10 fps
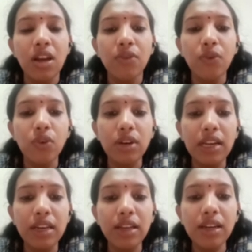For
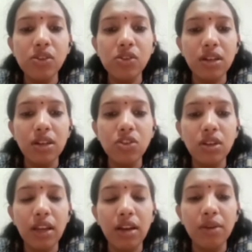linear search
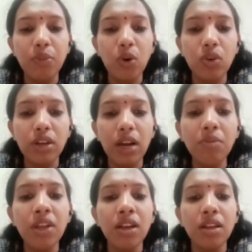
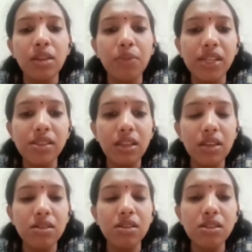program, the best
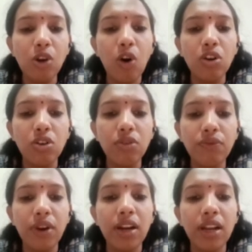case is order of
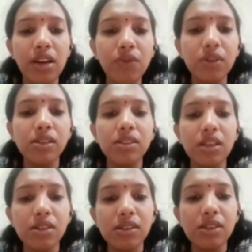1 and worst case is